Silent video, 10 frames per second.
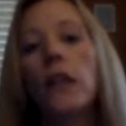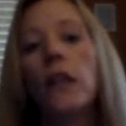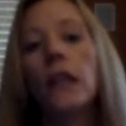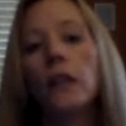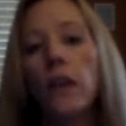
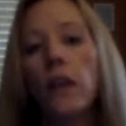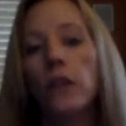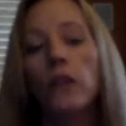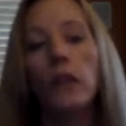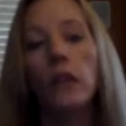So the next
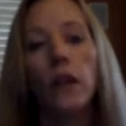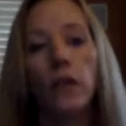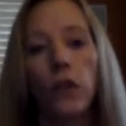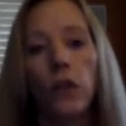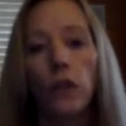level,
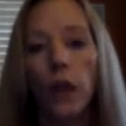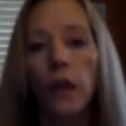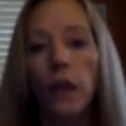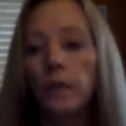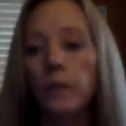level
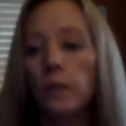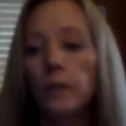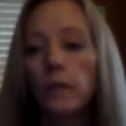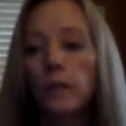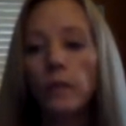3,
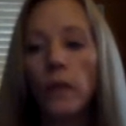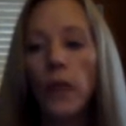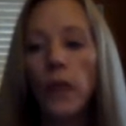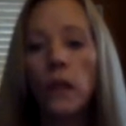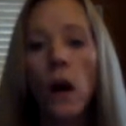
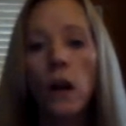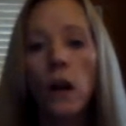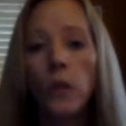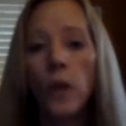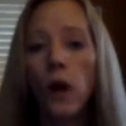is
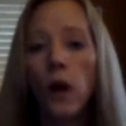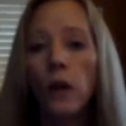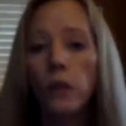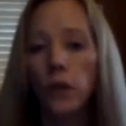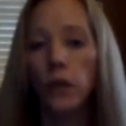called
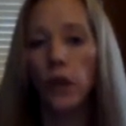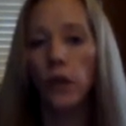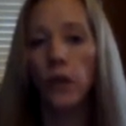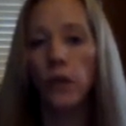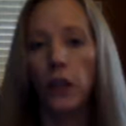
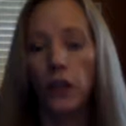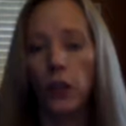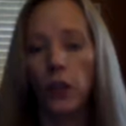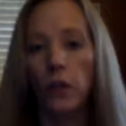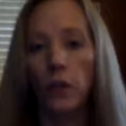
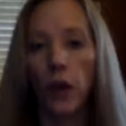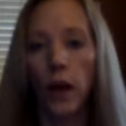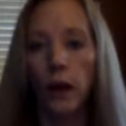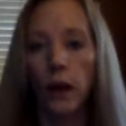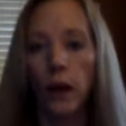postconventional
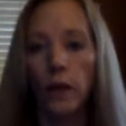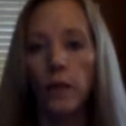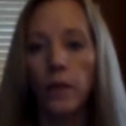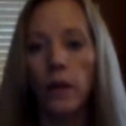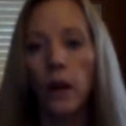
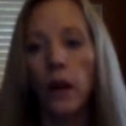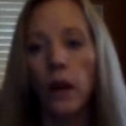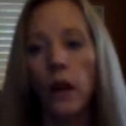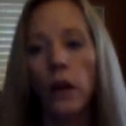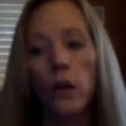morality.
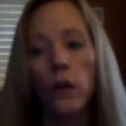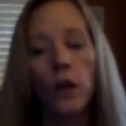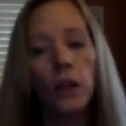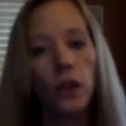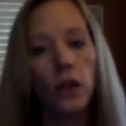
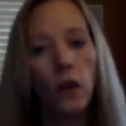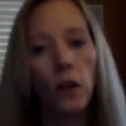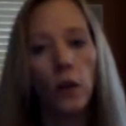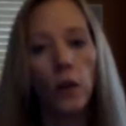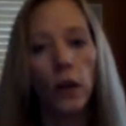According to
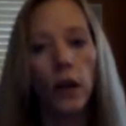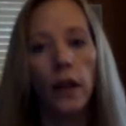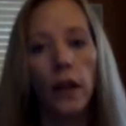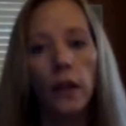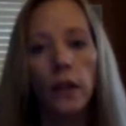
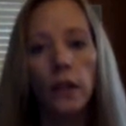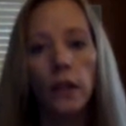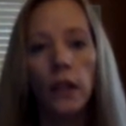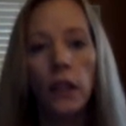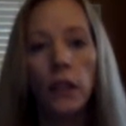Kohlberg, this
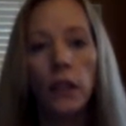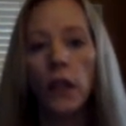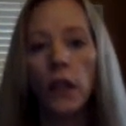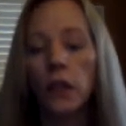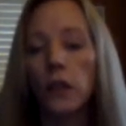is seen
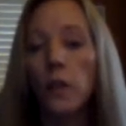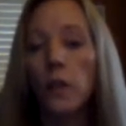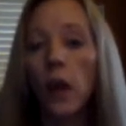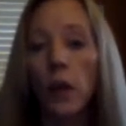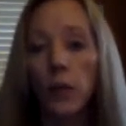in only a
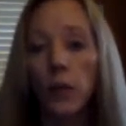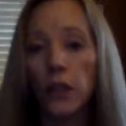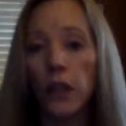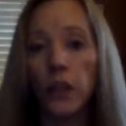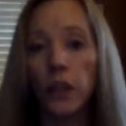small
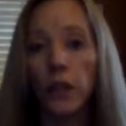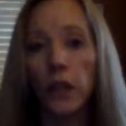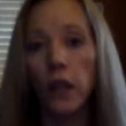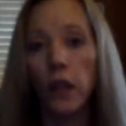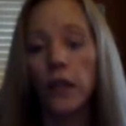percentage
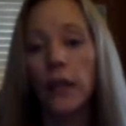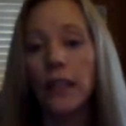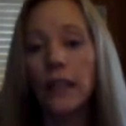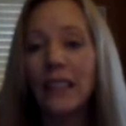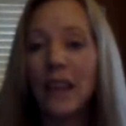of adults,
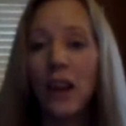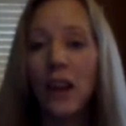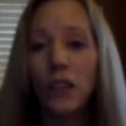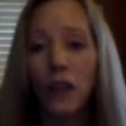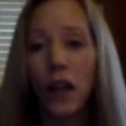and it does
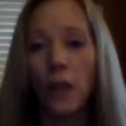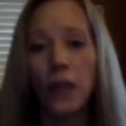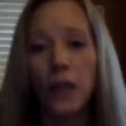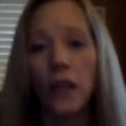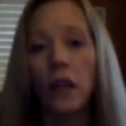not
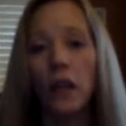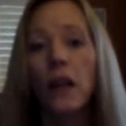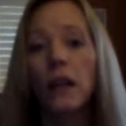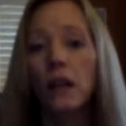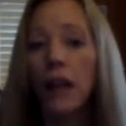develop
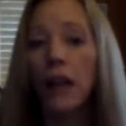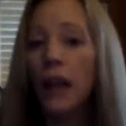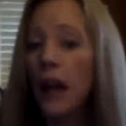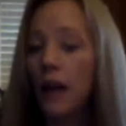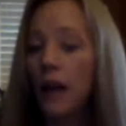until
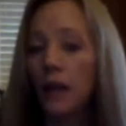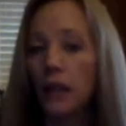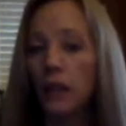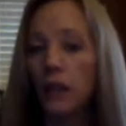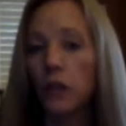late
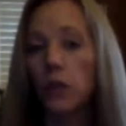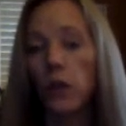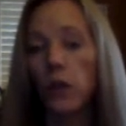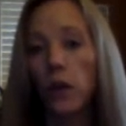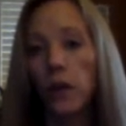
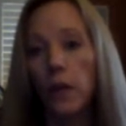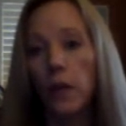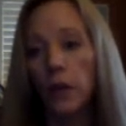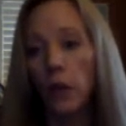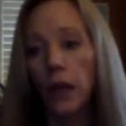adolescence or
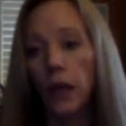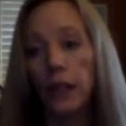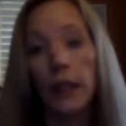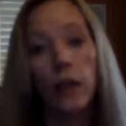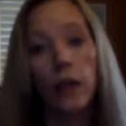the
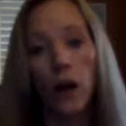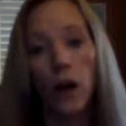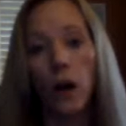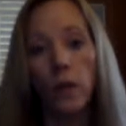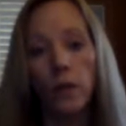mid-20s,
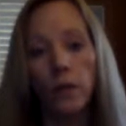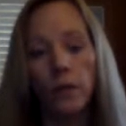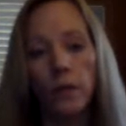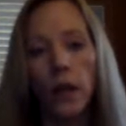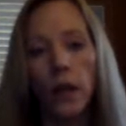if at all.